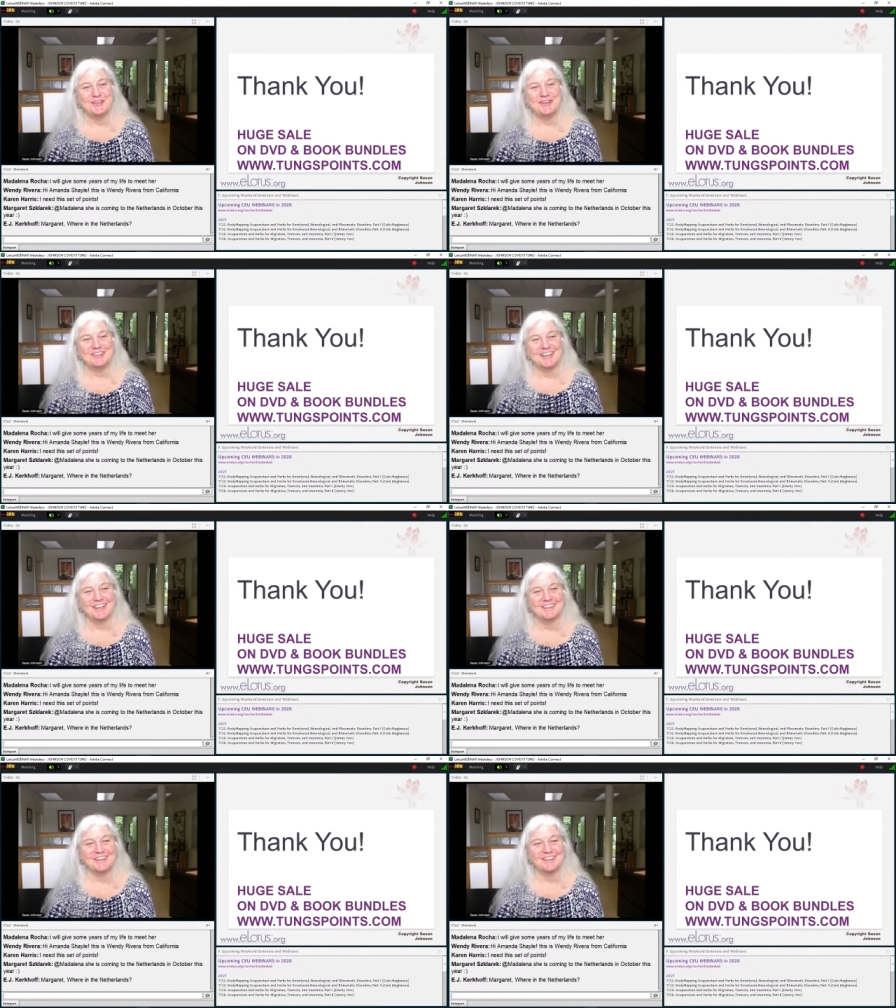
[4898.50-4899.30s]

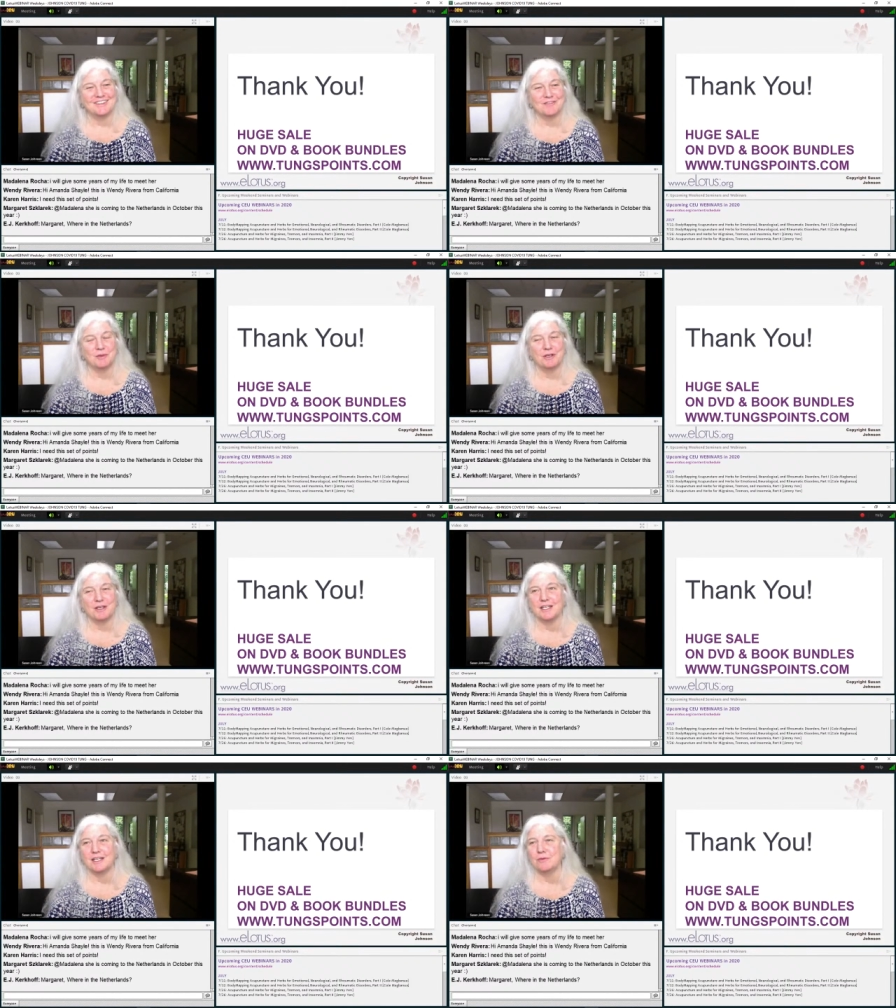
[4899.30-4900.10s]
Okay, thanks
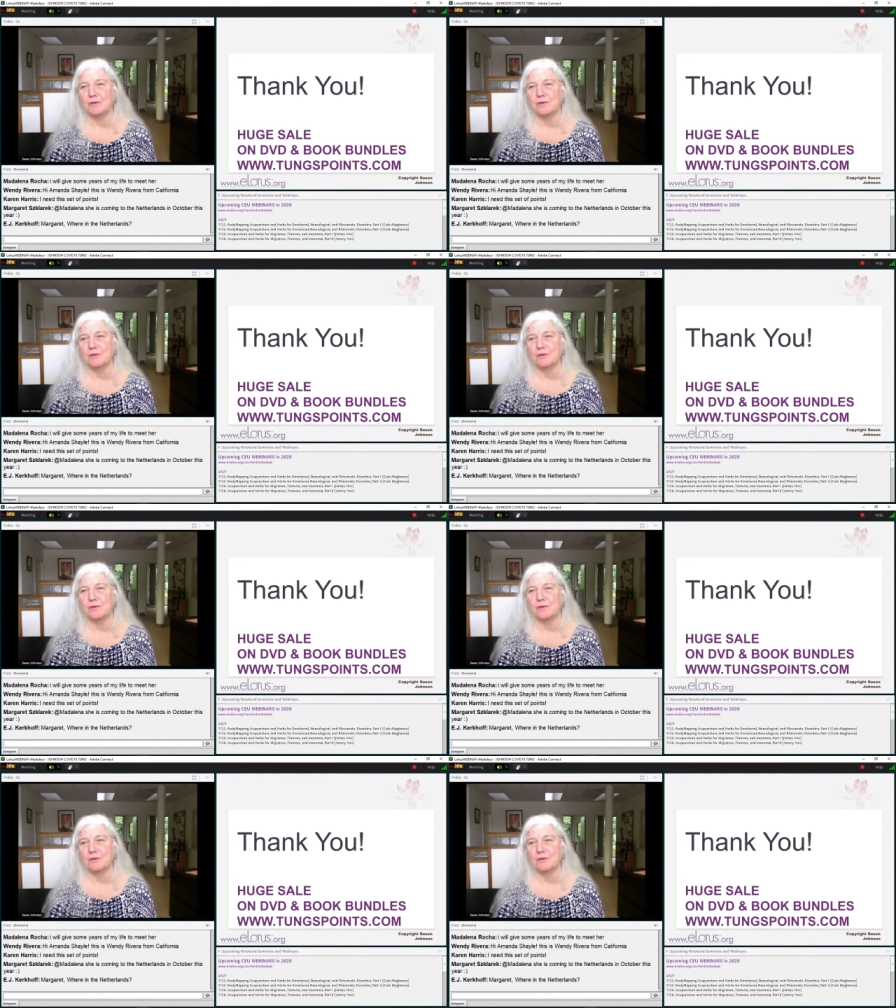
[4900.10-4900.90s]
everybody. We're
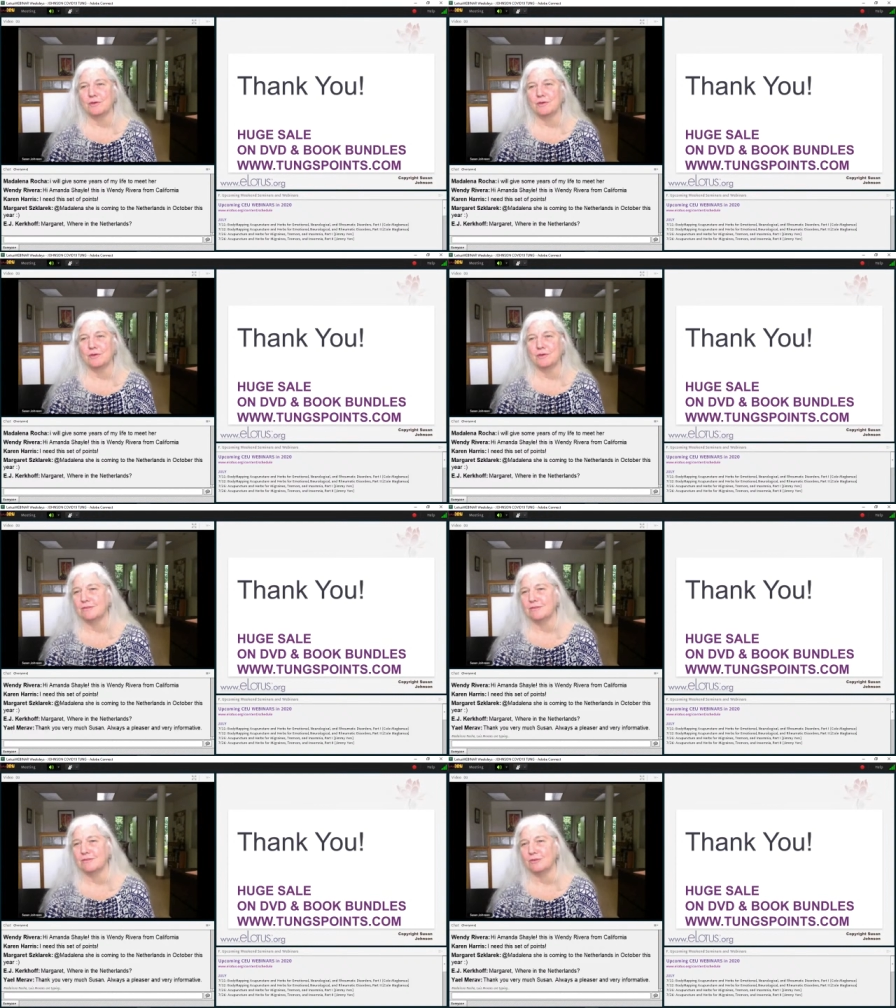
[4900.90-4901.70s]
22
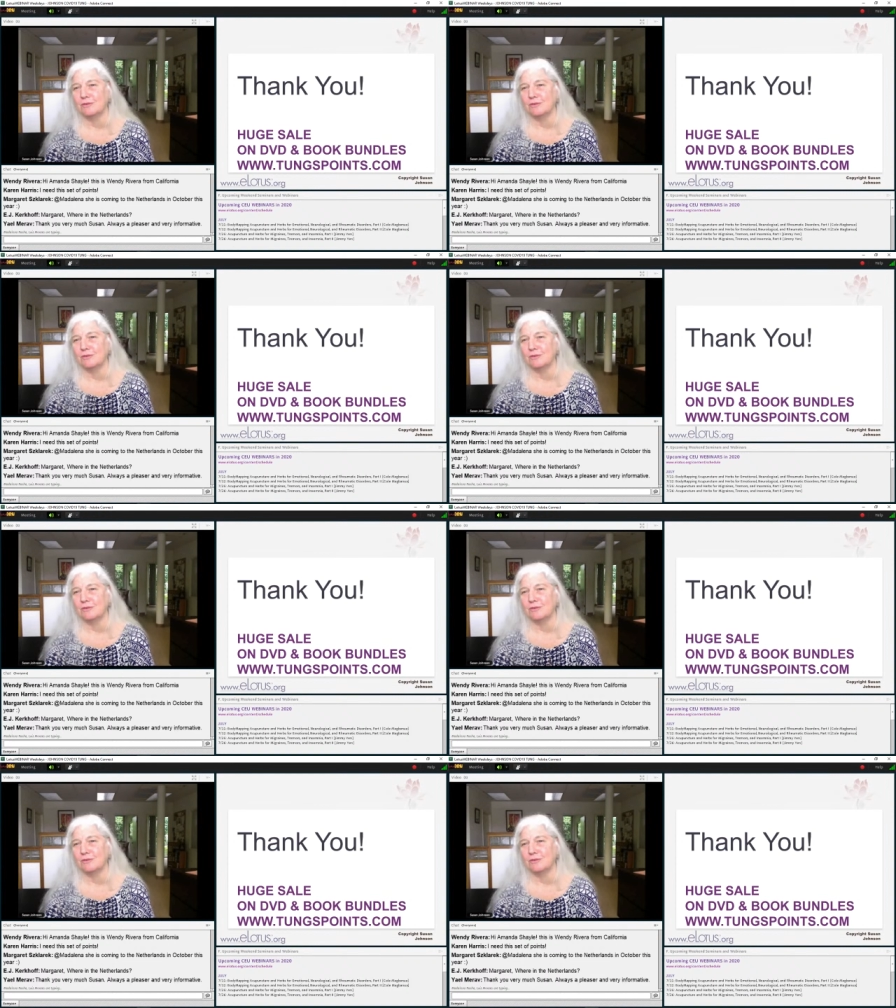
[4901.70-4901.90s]
minutes over.